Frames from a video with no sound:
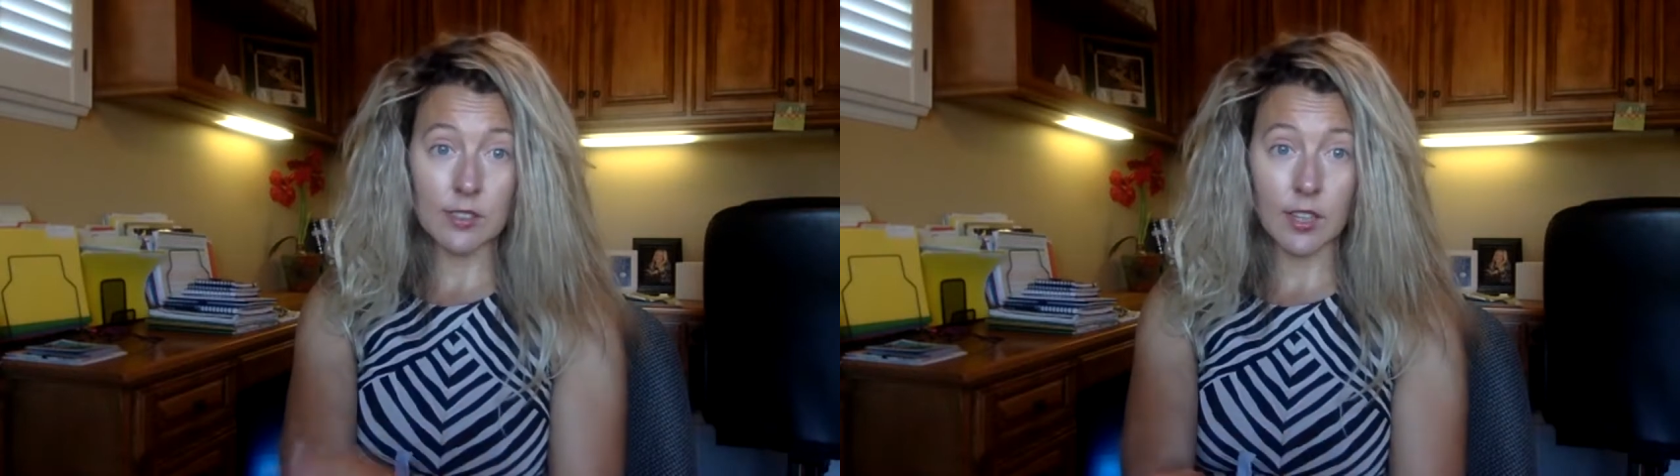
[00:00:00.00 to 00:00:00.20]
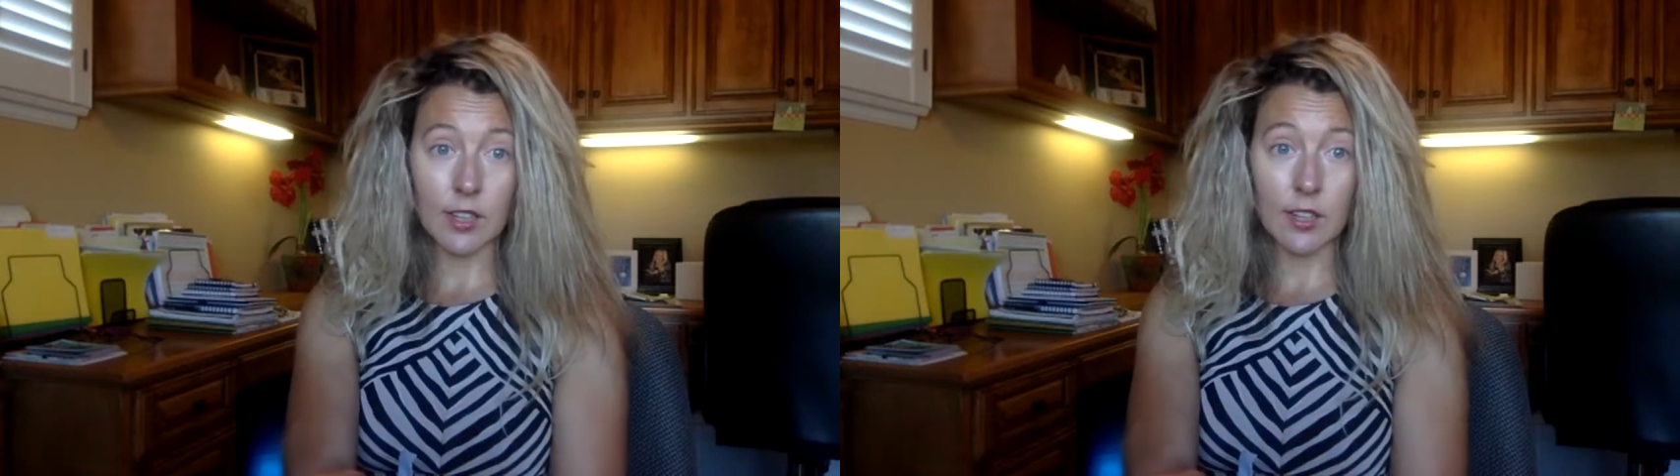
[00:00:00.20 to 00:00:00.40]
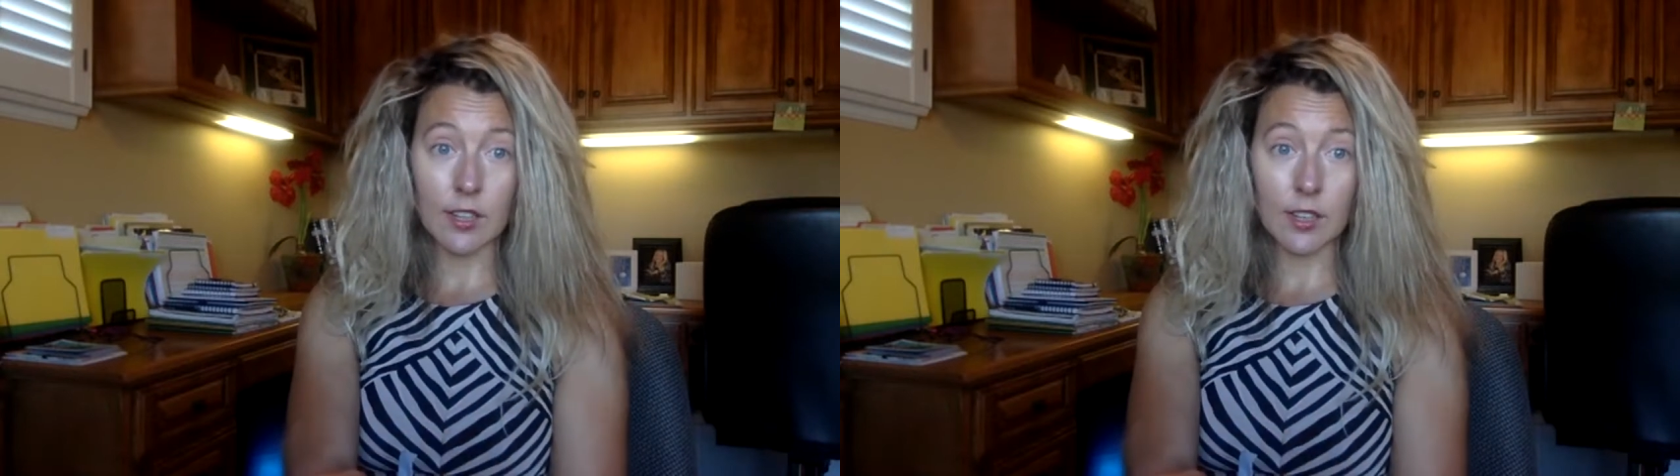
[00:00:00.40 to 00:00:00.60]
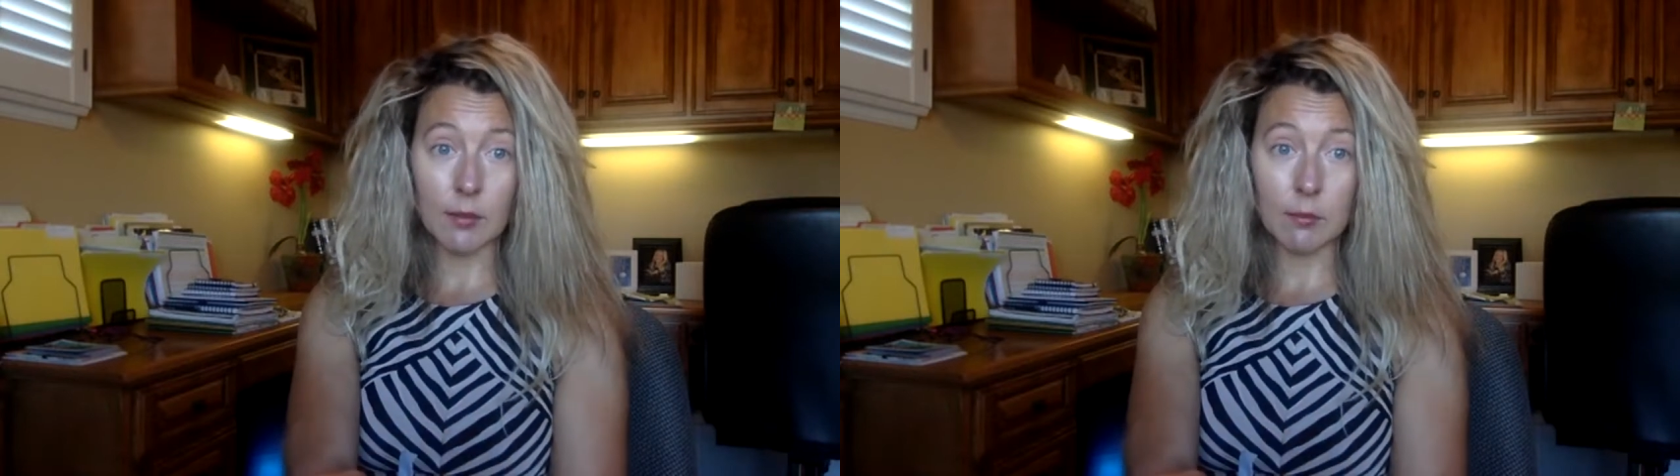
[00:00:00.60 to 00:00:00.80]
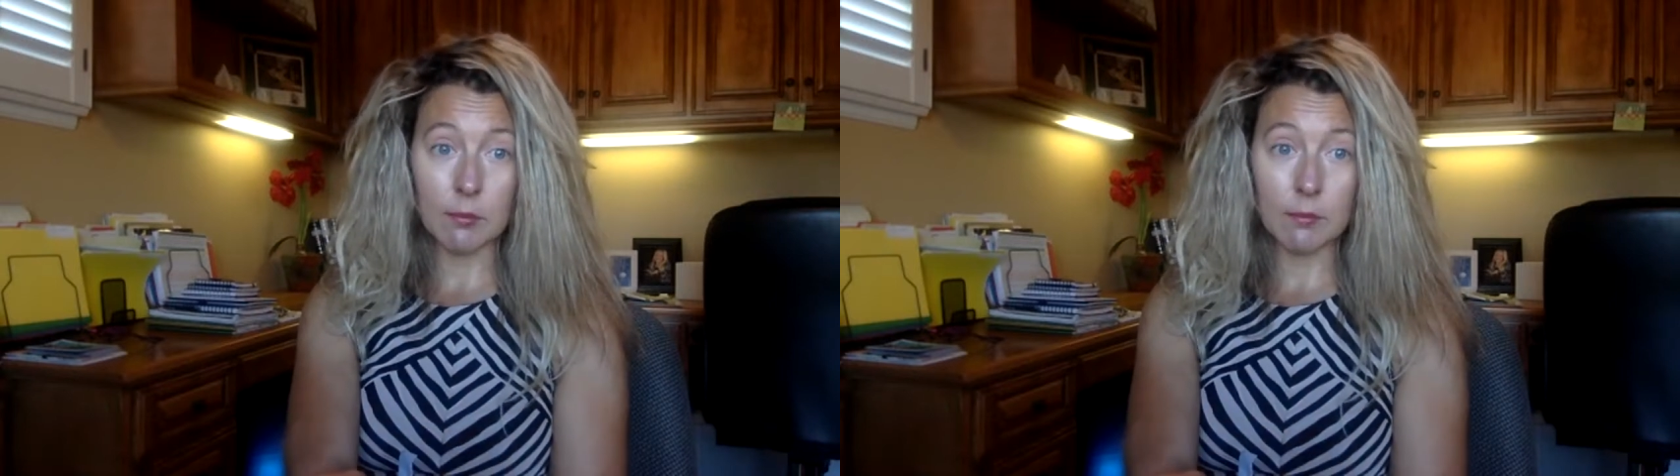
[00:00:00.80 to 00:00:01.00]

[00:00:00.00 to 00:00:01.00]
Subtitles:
that